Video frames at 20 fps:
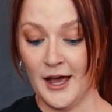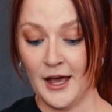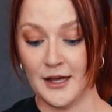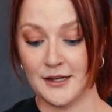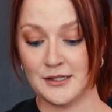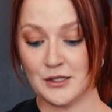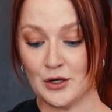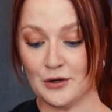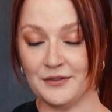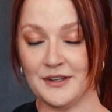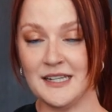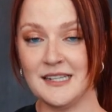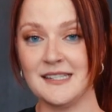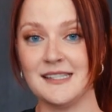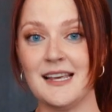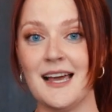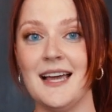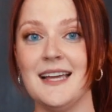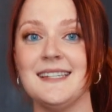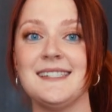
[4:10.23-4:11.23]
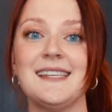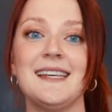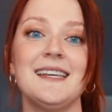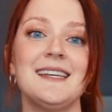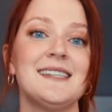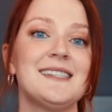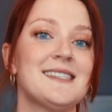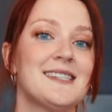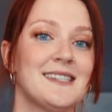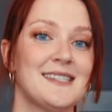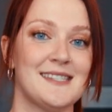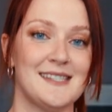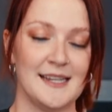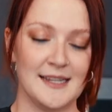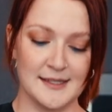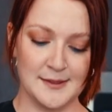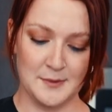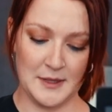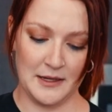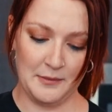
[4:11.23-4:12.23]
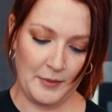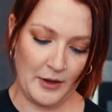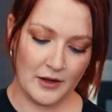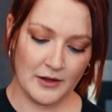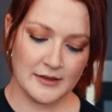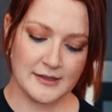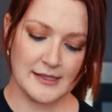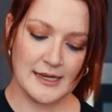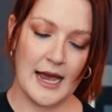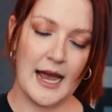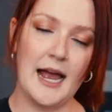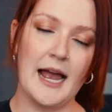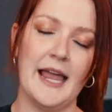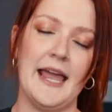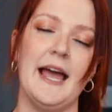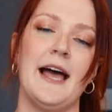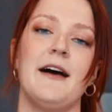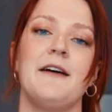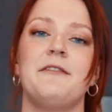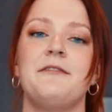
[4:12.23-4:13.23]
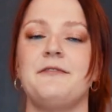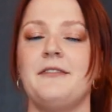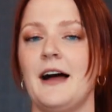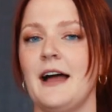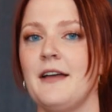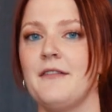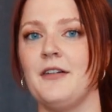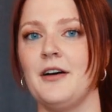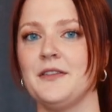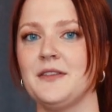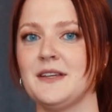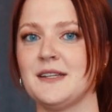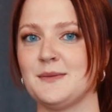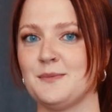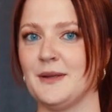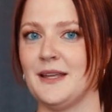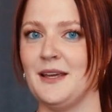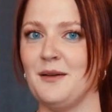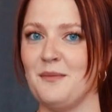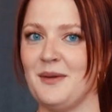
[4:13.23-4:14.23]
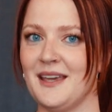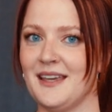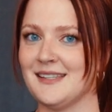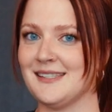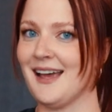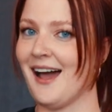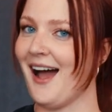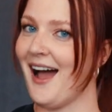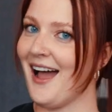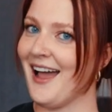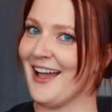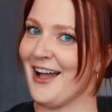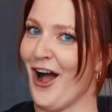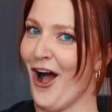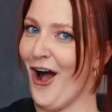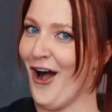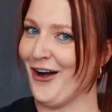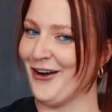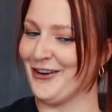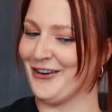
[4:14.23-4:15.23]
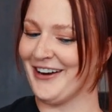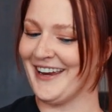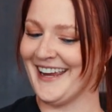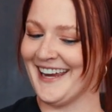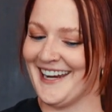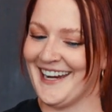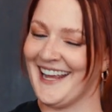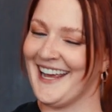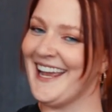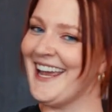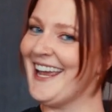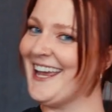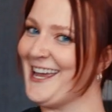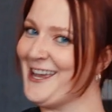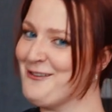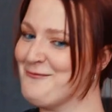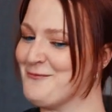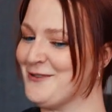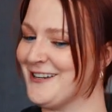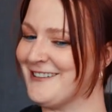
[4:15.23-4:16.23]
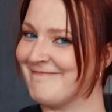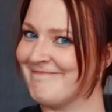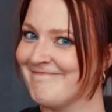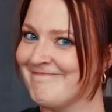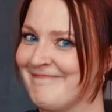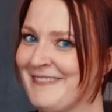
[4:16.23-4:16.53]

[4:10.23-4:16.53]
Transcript: A serving size is 6 meatballs. I have 5 on this plate because I got hungry and I ate 1.